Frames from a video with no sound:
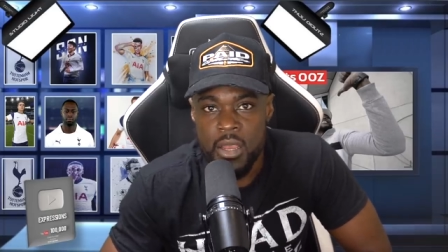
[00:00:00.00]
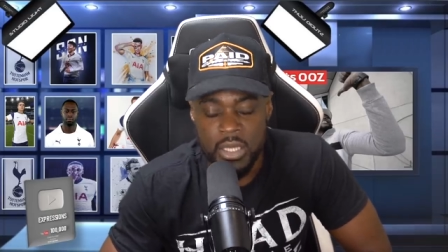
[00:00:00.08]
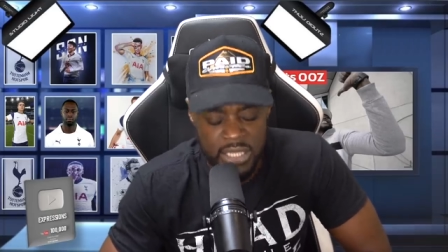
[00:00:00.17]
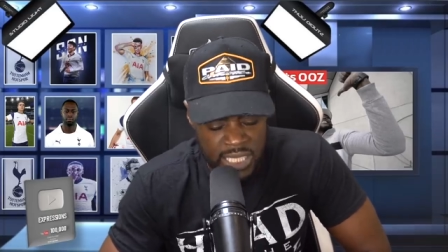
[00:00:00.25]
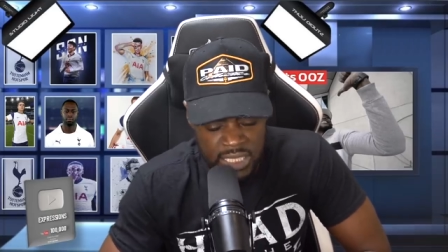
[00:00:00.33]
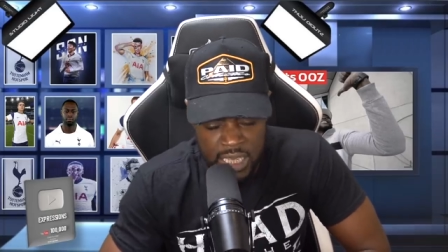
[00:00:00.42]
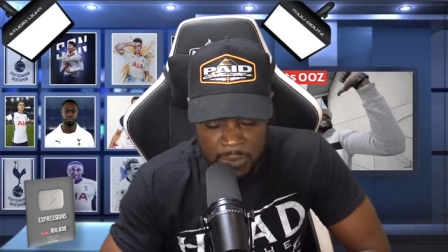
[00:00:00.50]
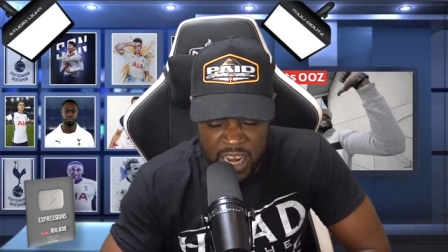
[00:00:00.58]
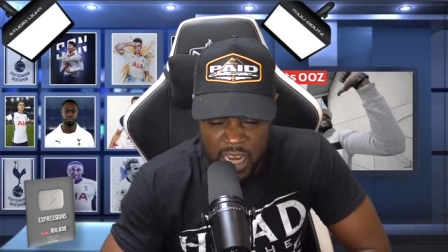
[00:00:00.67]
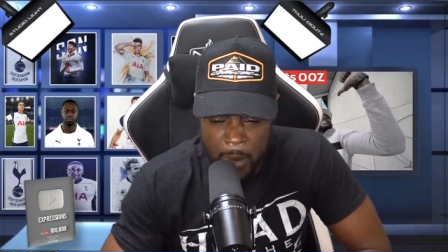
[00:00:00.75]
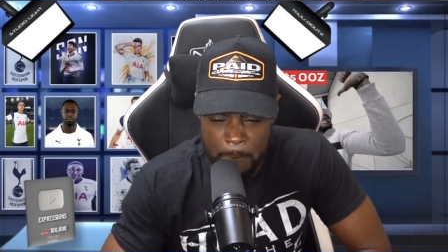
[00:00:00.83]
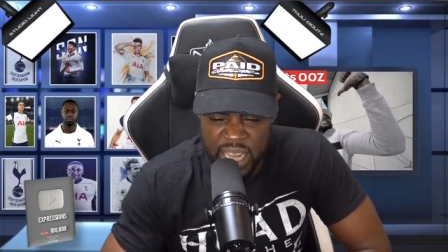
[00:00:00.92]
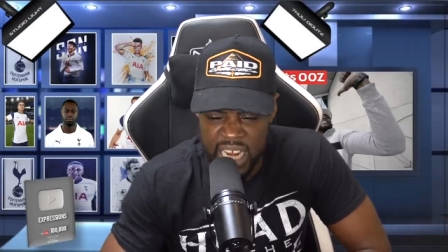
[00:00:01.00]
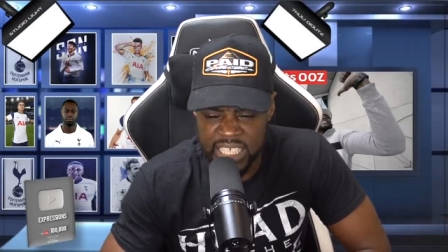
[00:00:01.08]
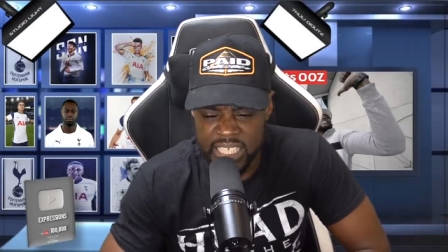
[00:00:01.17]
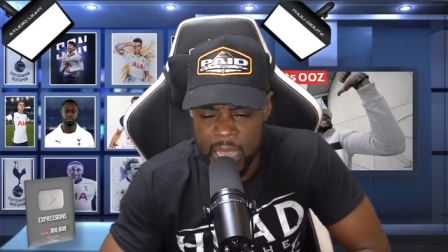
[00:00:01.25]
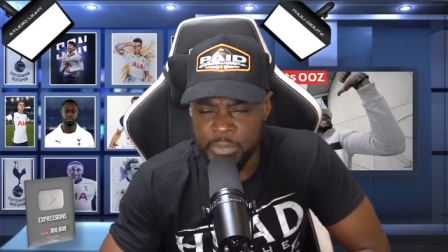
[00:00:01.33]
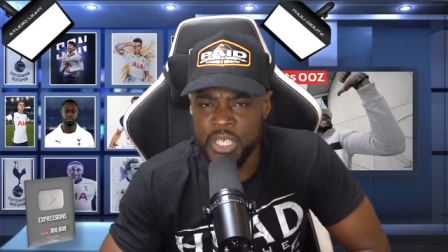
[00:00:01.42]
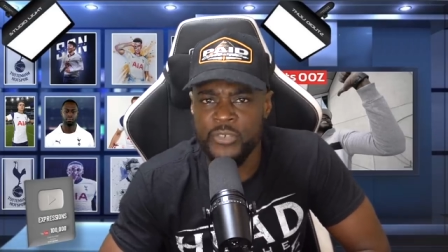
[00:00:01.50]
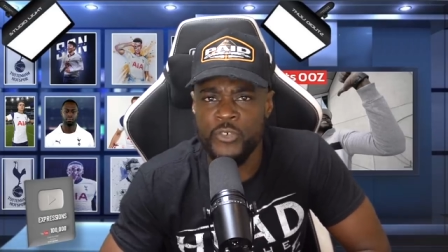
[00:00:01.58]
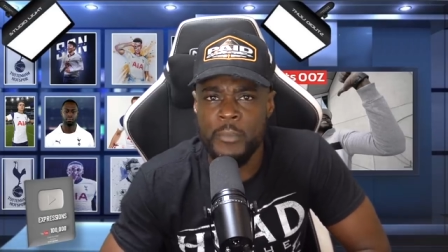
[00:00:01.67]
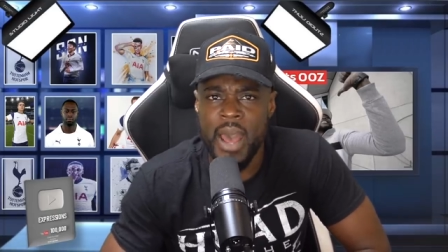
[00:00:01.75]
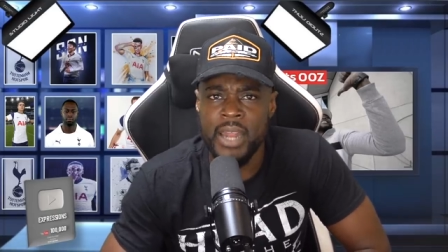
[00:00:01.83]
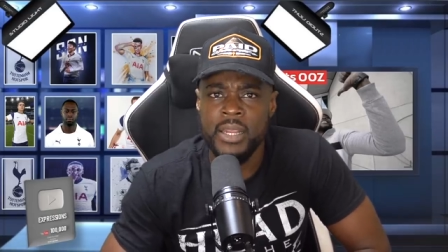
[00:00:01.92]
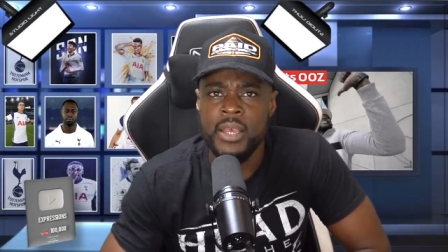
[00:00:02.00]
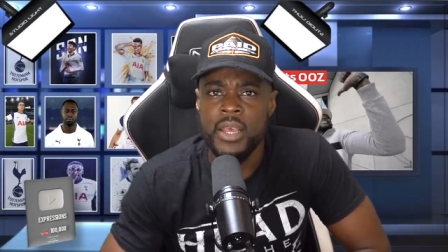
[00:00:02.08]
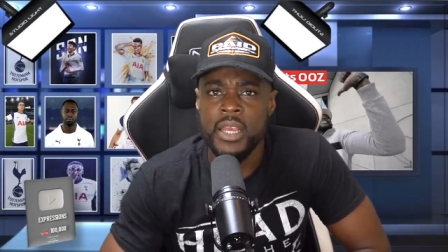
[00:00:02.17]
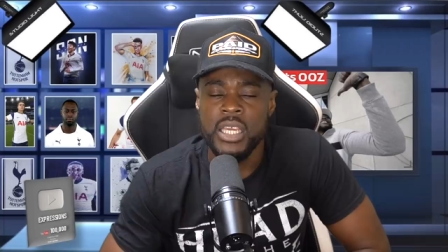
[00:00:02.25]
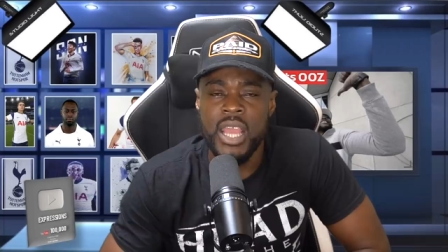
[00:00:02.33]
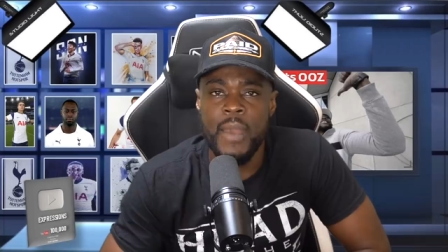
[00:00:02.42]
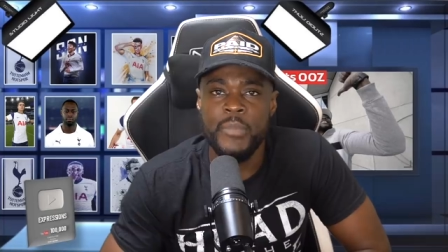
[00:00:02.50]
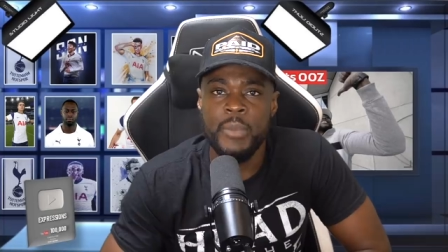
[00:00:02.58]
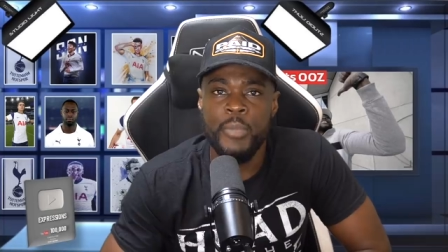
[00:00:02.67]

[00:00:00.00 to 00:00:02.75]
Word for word: 60 million bid accepted for man. You get me?